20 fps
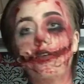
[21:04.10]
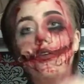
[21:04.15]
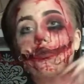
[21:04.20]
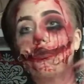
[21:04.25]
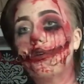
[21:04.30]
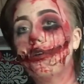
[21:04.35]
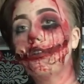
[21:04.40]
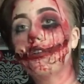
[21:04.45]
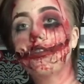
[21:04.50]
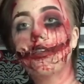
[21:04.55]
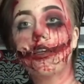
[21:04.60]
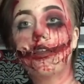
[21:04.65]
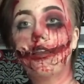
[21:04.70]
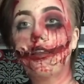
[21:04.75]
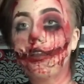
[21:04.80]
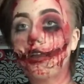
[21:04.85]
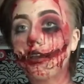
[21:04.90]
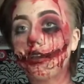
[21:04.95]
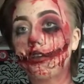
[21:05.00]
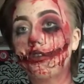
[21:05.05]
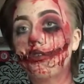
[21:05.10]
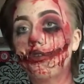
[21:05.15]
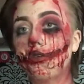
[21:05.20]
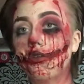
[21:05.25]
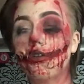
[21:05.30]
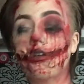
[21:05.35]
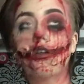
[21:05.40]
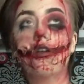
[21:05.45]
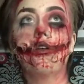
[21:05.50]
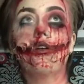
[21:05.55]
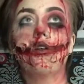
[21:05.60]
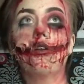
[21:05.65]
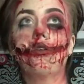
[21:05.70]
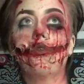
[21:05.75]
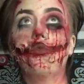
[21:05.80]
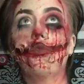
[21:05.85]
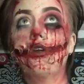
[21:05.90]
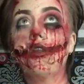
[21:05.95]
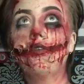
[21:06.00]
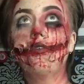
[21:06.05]
you want any like gore or
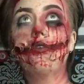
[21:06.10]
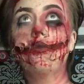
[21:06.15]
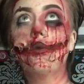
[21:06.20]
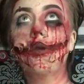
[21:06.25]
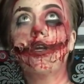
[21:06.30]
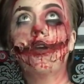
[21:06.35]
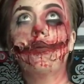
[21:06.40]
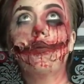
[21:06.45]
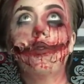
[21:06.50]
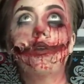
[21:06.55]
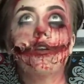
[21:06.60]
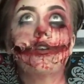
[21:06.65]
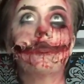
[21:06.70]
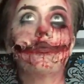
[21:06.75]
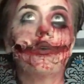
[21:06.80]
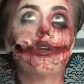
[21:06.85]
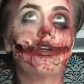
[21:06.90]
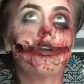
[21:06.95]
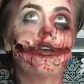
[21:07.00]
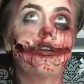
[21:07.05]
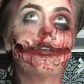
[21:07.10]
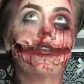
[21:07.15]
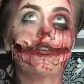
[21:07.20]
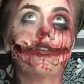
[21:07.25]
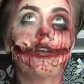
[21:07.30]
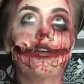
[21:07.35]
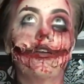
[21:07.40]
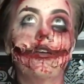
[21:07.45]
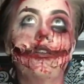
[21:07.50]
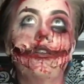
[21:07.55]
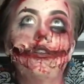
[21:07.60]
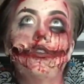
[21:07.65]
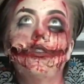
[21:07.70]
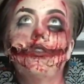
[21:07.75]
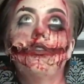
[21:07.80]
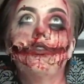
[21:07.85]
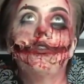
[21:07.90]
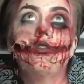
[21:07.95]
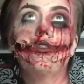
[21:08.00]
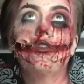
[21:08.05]
whatever makeup looks, because I
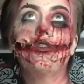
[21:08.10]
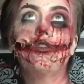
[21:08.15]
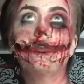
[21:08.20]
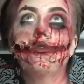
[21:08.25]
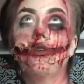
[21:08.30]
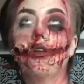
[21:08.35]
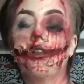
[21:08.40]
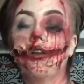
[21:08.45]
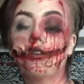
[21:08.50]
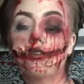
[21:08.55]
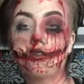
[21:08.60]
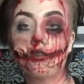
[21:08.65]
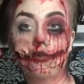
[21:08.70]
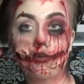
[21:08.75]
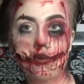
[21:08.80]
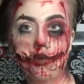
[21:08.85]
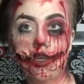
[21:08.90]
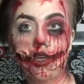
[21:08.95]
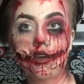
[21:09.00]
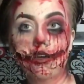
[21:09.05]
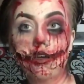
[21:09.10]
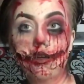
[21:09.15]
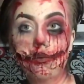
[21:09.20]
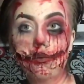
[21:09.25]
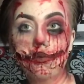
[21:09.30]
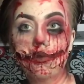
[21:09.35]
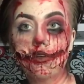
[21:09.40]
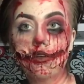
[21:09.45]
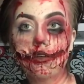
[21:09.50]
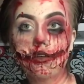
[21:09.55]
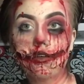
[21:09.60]
do a lot of makeup